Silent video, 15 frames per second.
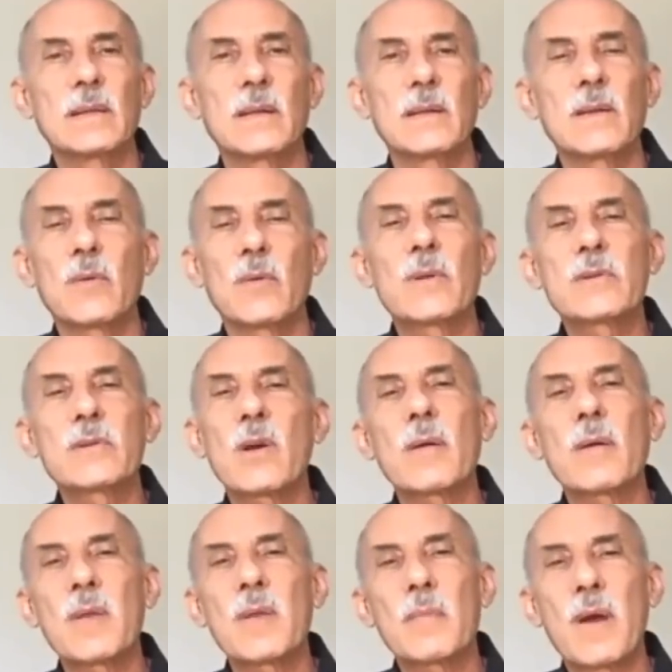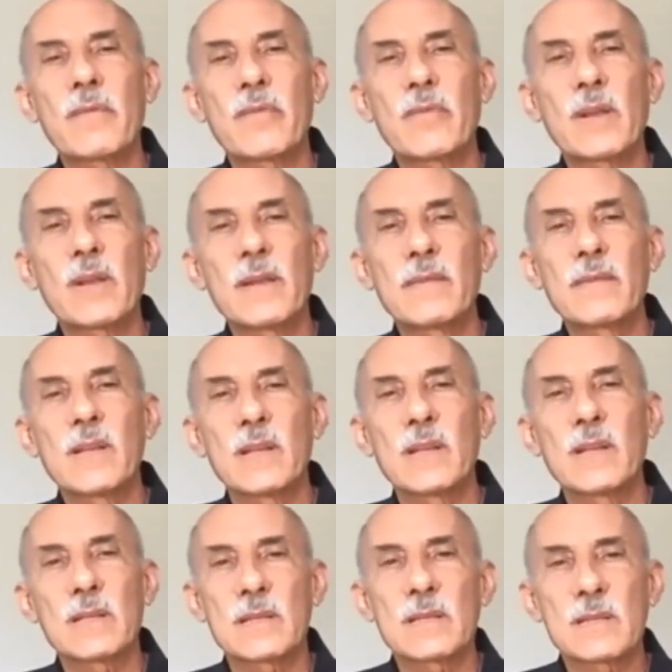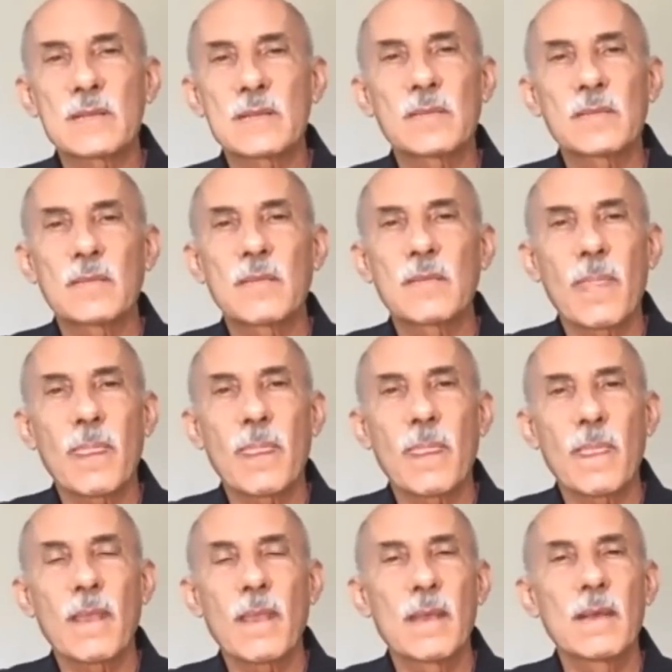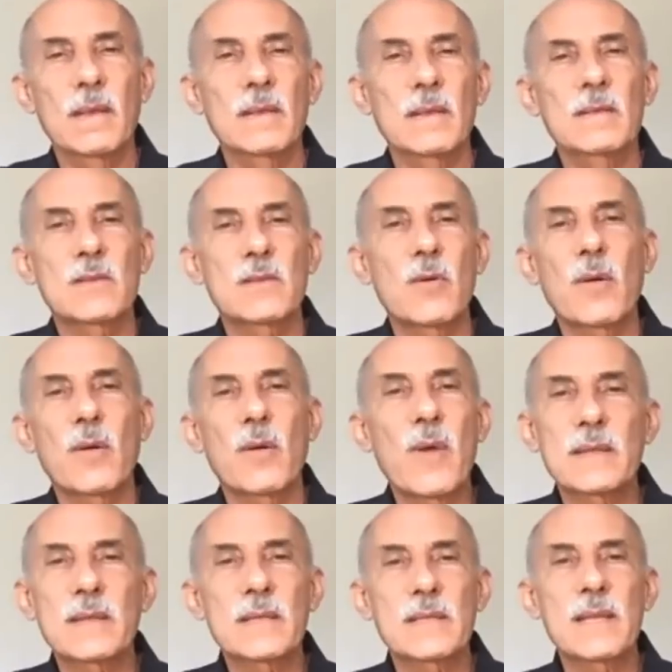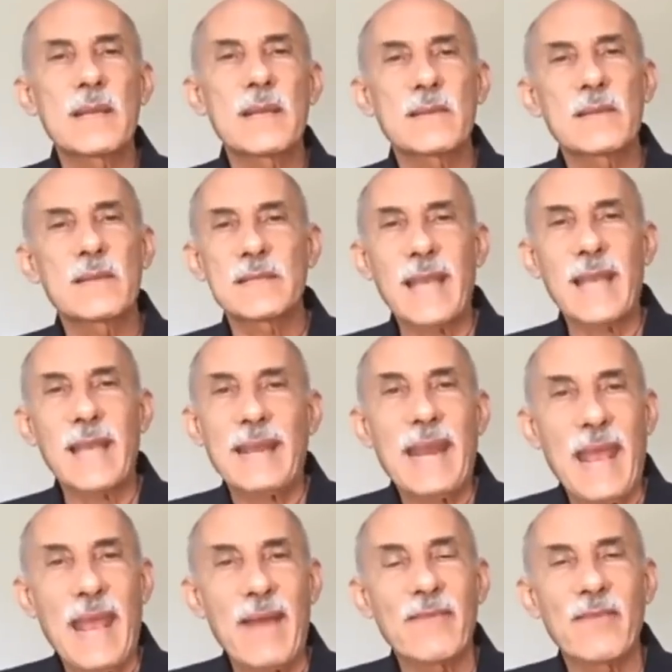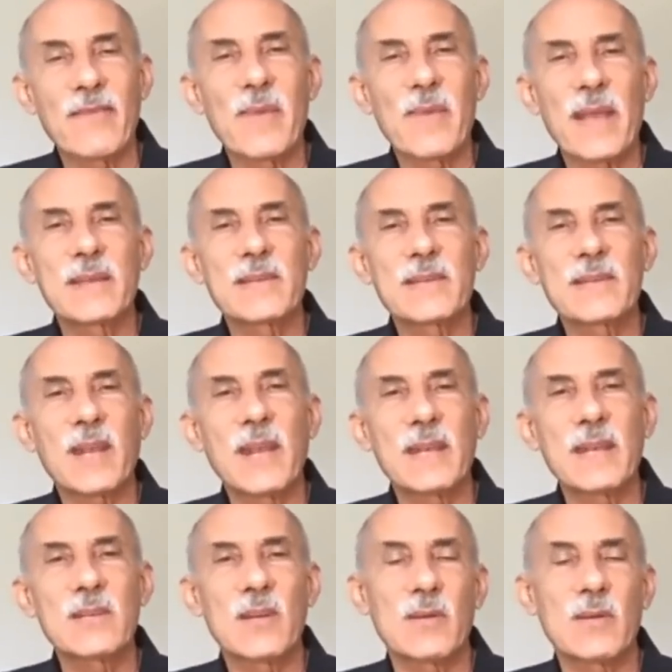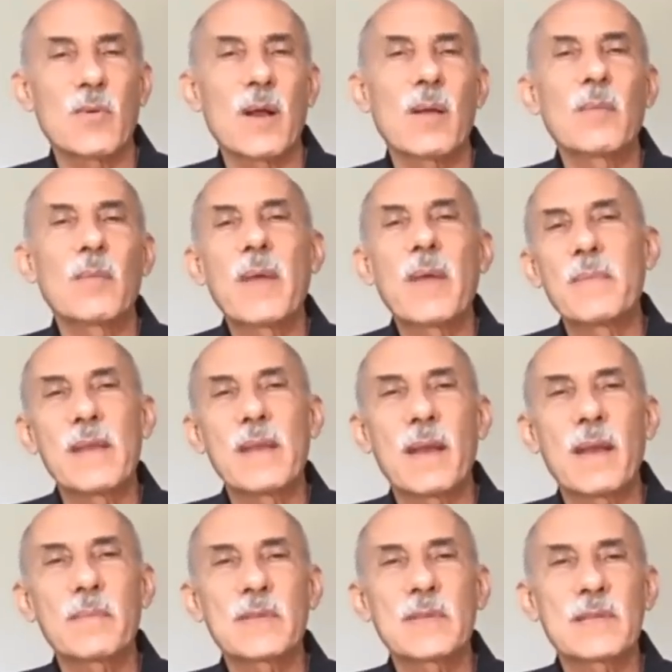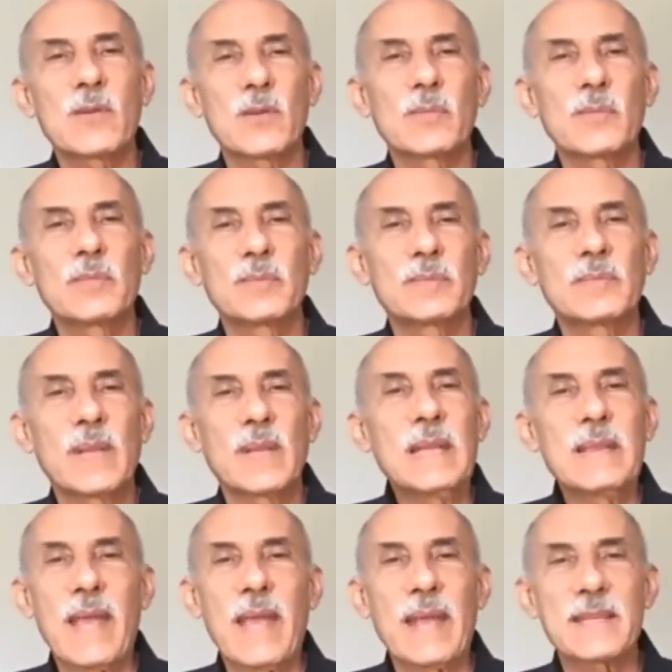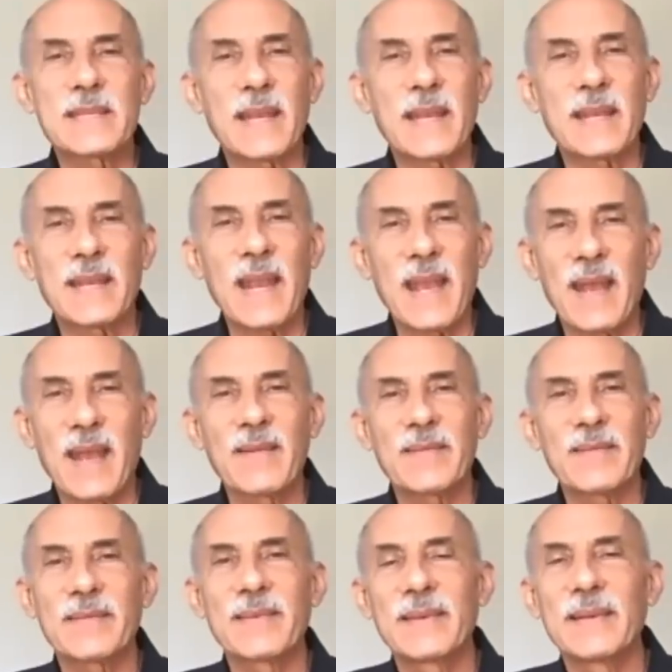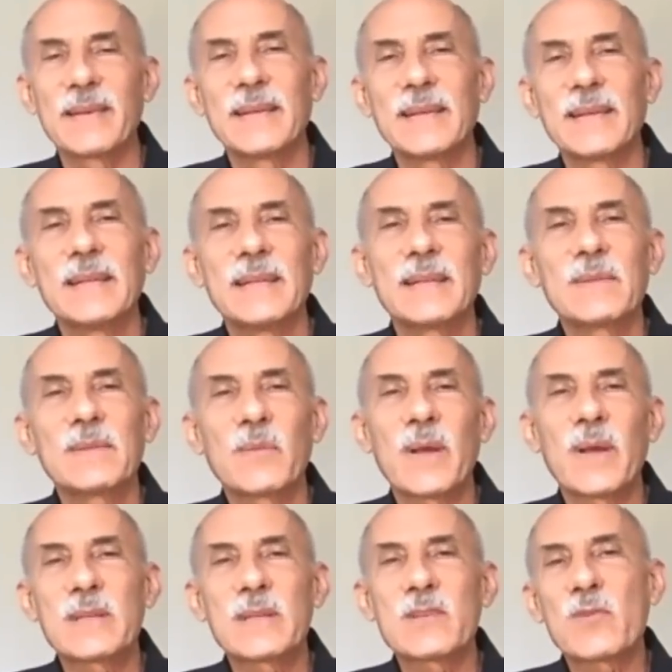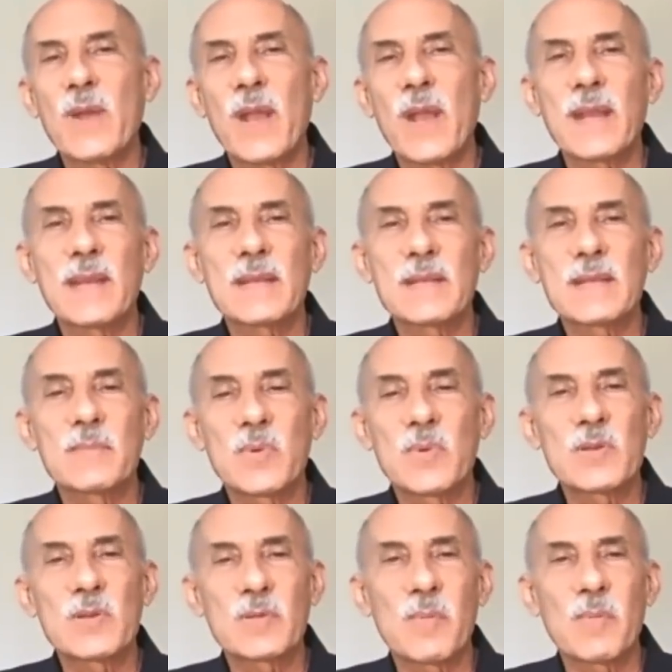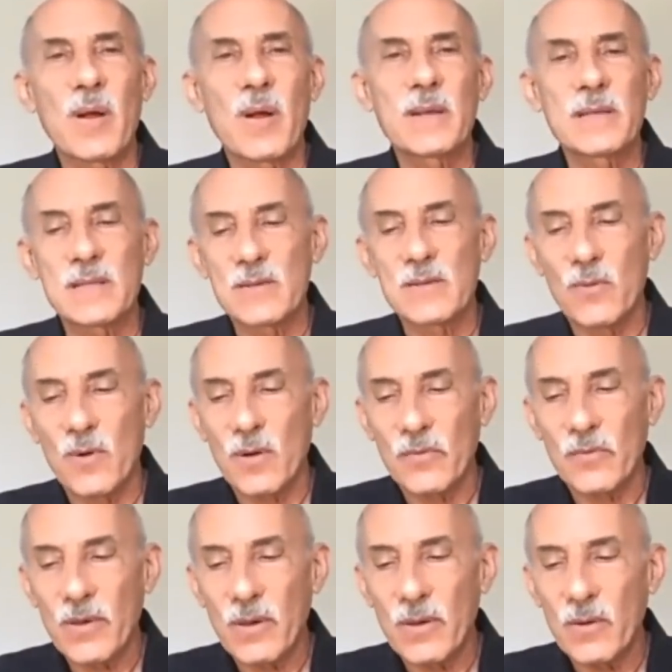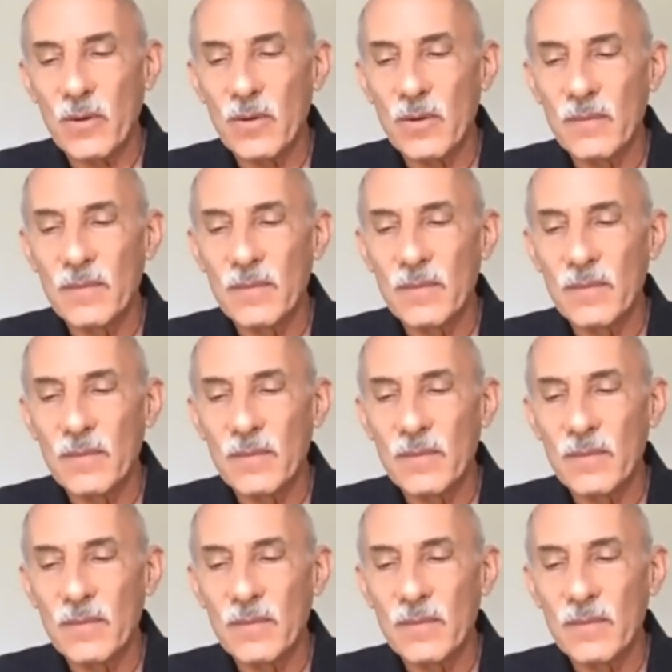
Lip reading: No one taught me about forgiveness. So I went to seek the second half of my education. Well, maybe I'm still in that second half. And went to train as a Buddhist monk, as you all know.